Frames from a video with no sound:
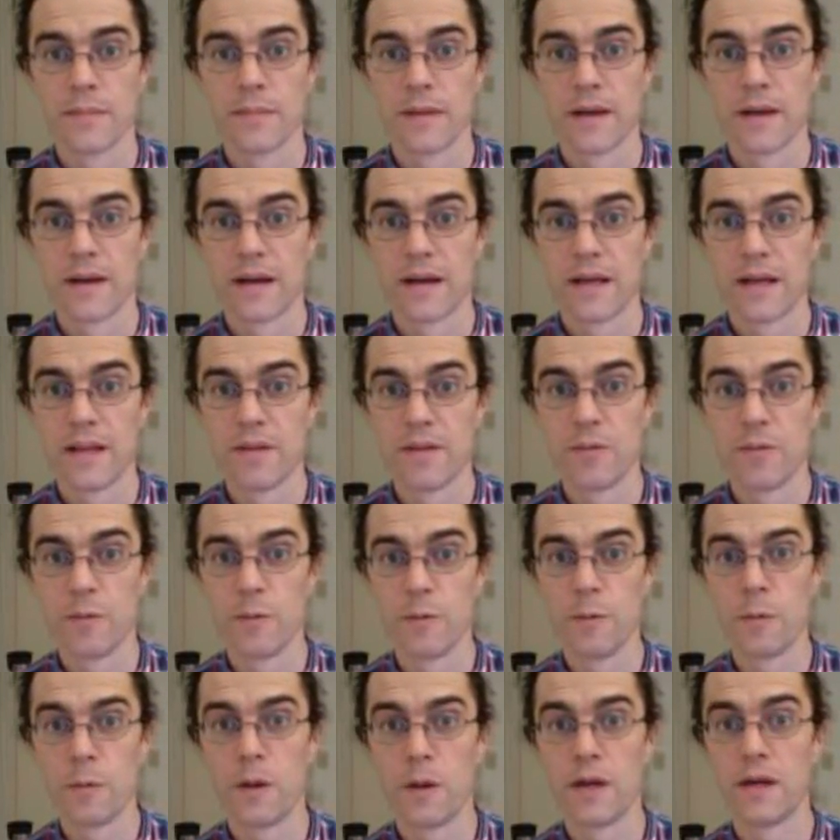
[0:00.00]
Okay, and then
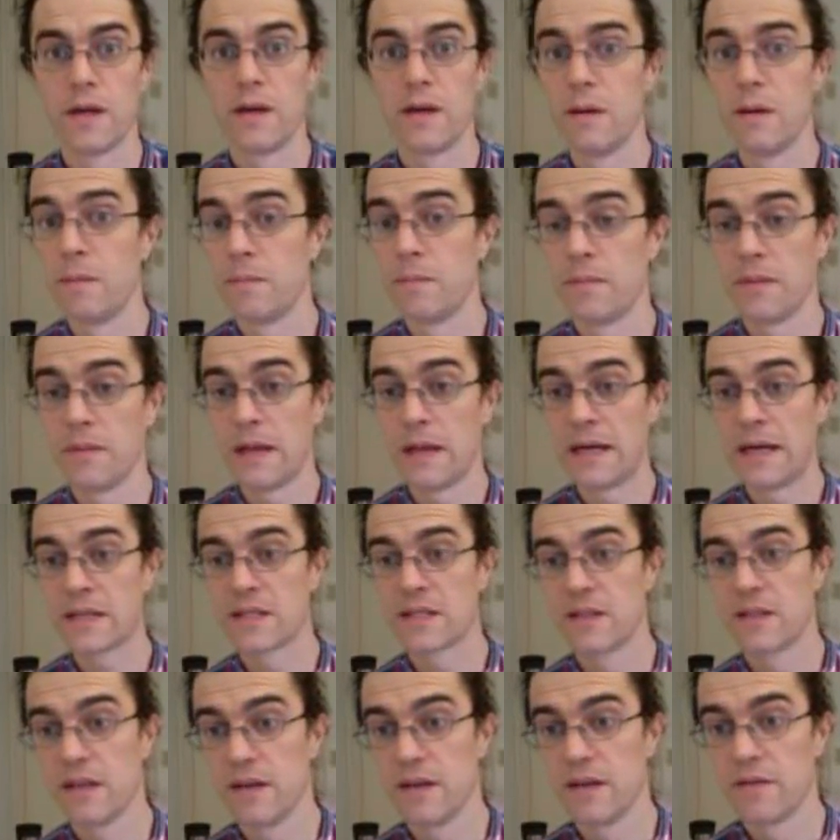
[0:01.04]
we want to,
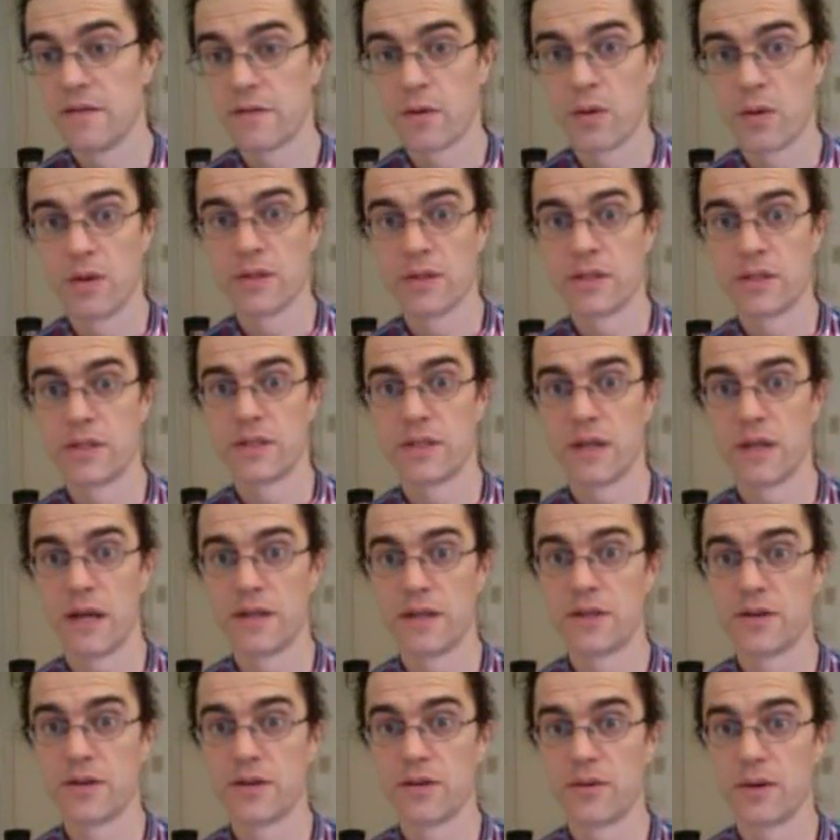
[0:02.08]
lastly, of course,
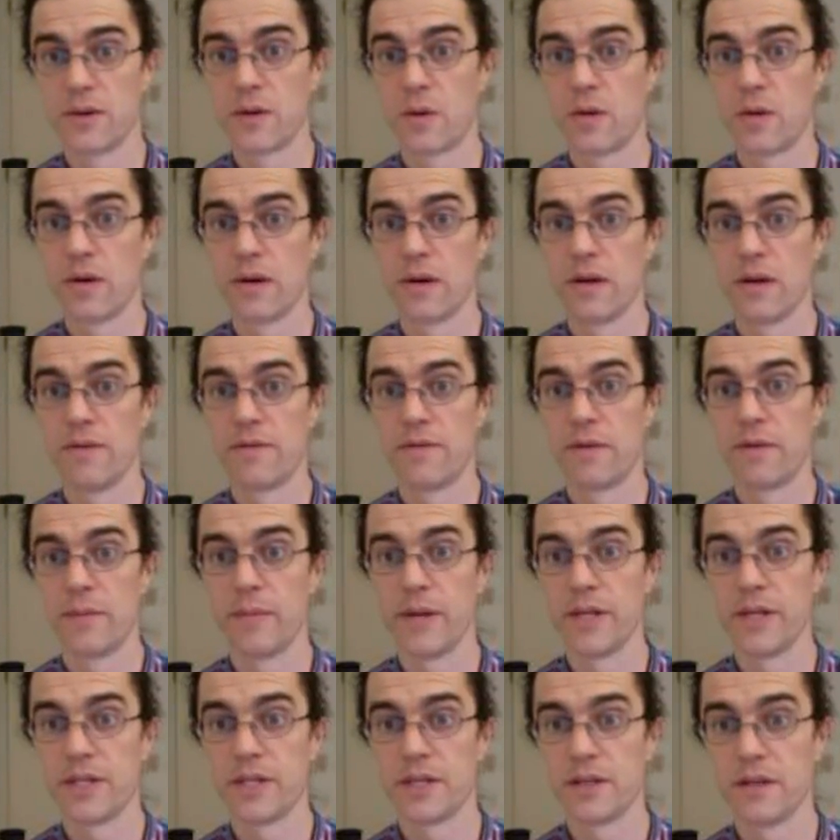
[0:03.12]
enter the recorded
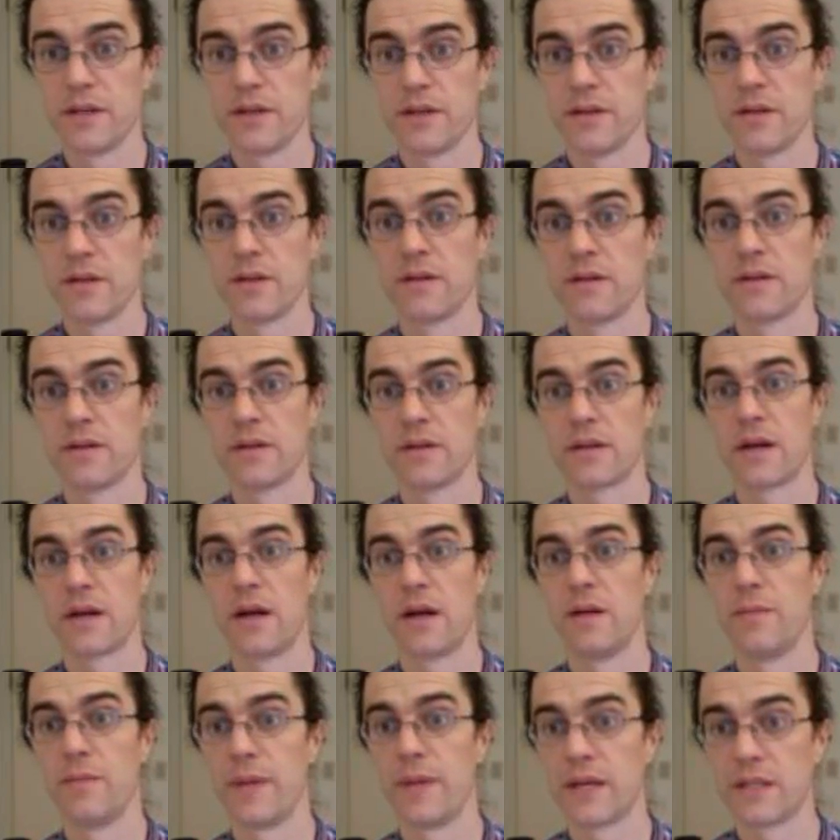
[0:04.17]
information,
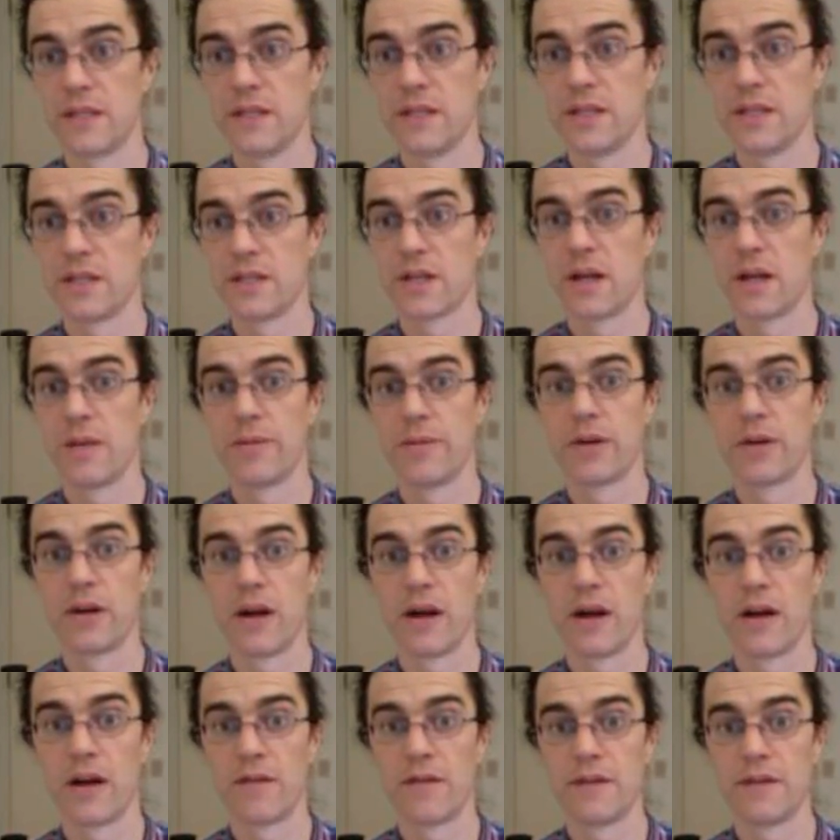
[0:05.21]
column next to each climate
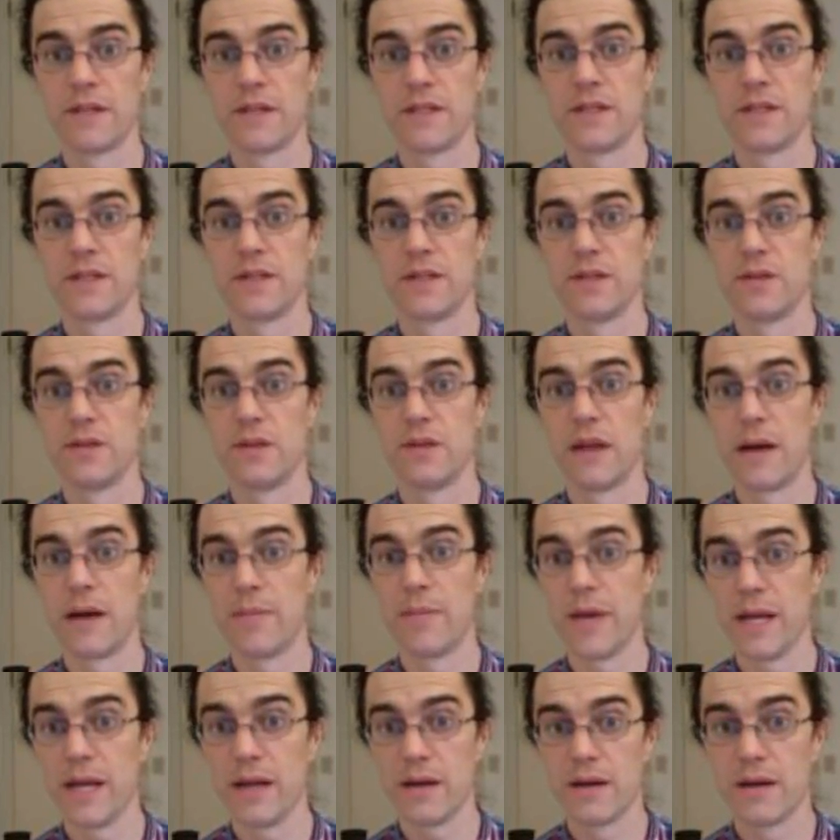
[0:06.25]
graph, into Lab
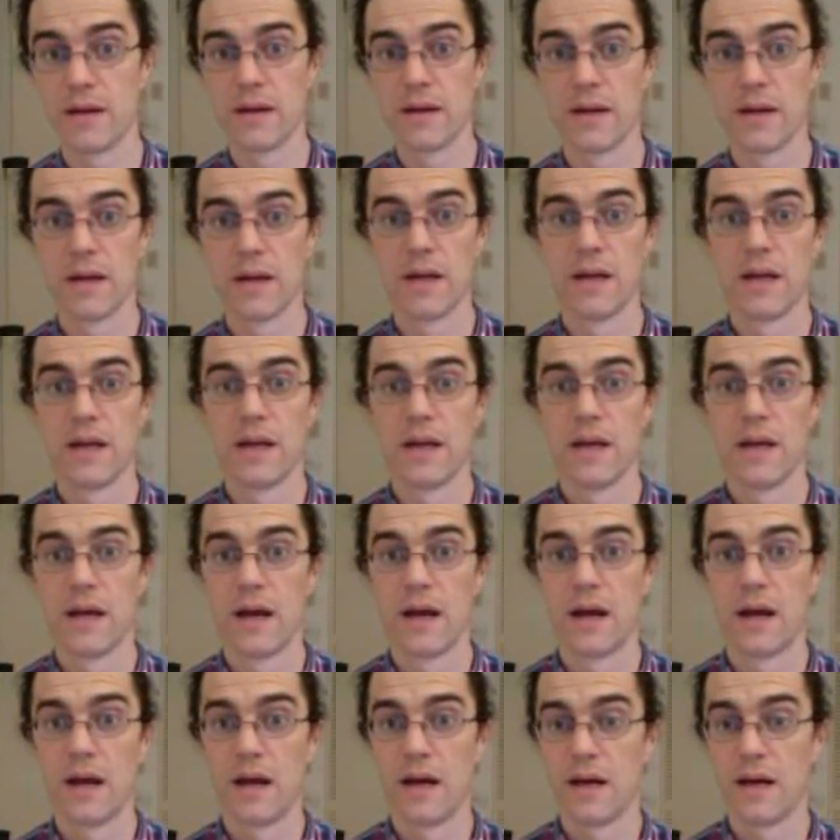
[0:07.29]
8,
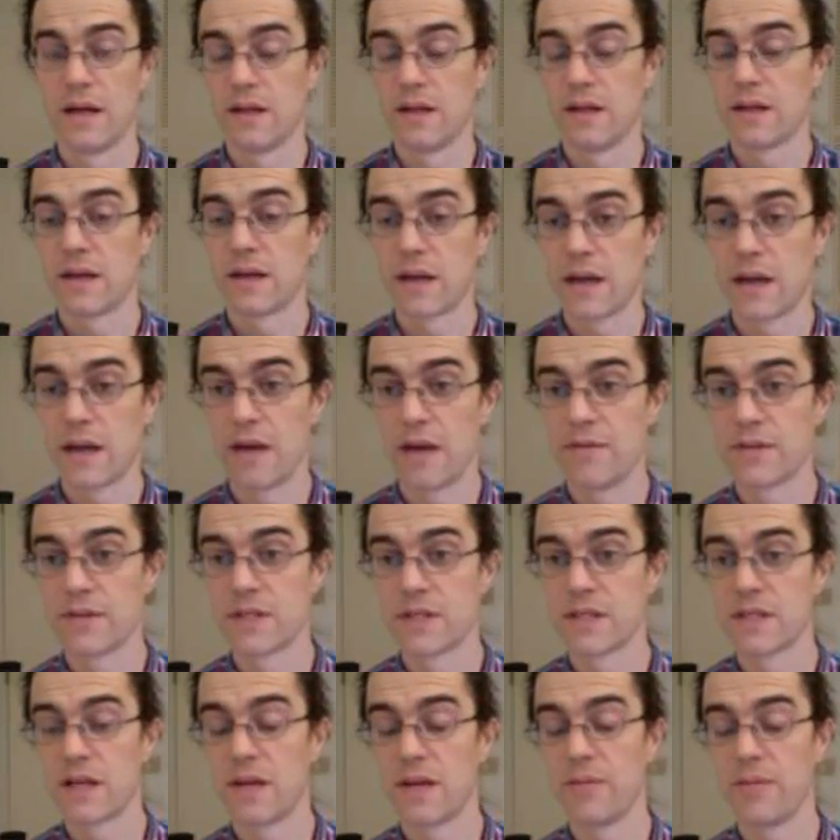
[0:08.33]
Canvas
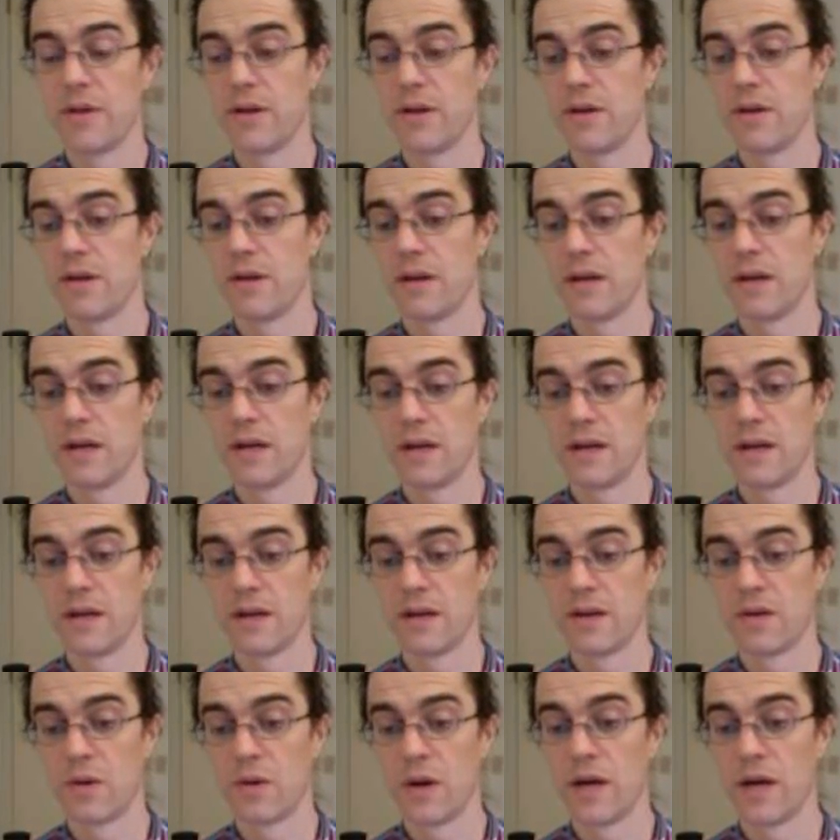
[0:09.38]
assignment,
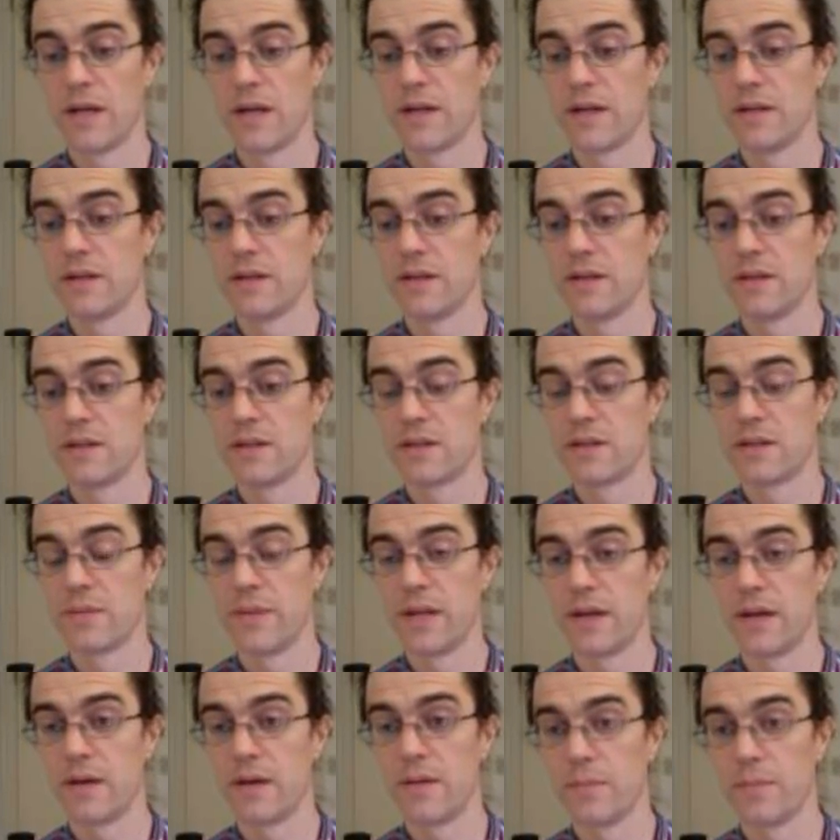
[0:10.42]
and go ahead and submit it.